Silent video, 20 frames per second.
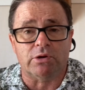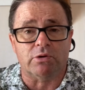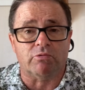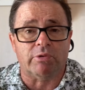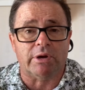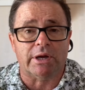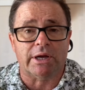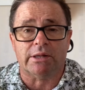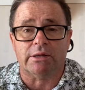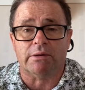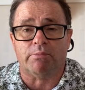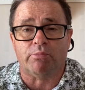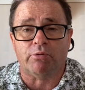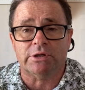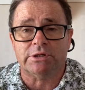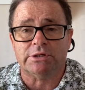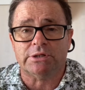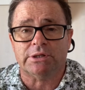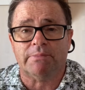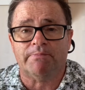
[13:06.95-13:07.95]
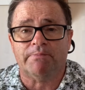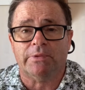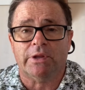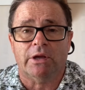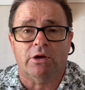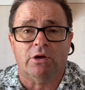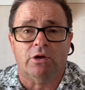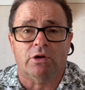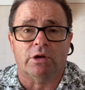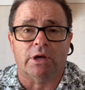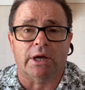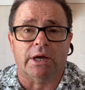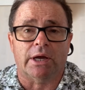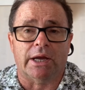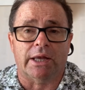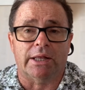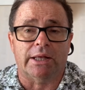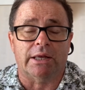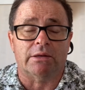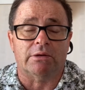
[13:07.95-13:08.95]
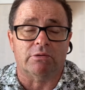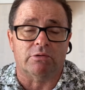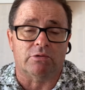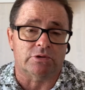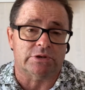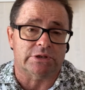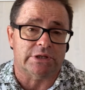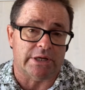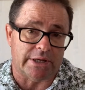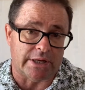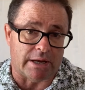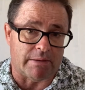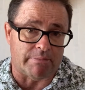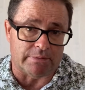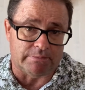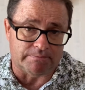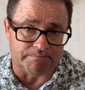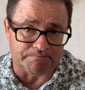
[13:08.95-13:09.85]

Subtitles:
regular printer, and then you set it up